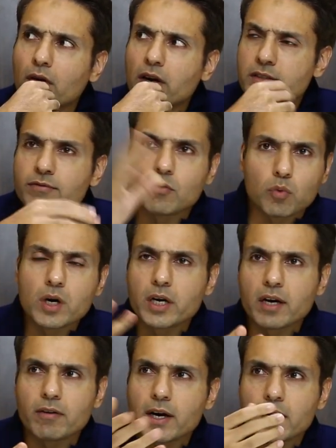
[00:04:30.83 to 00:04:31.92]
I think for work
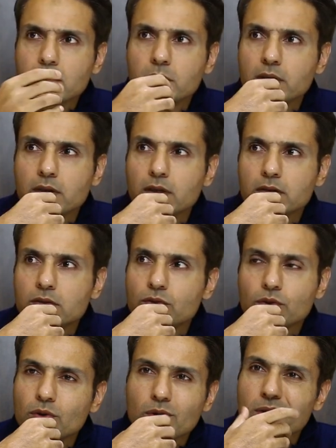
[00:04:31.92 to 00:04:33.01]
I've had, but
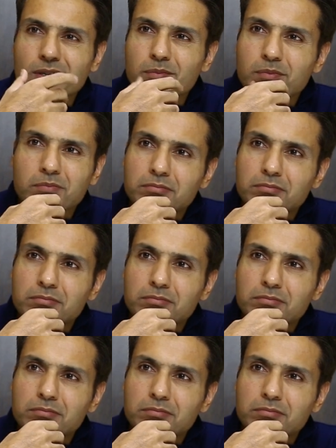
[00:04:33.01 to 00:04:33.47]
solo trip?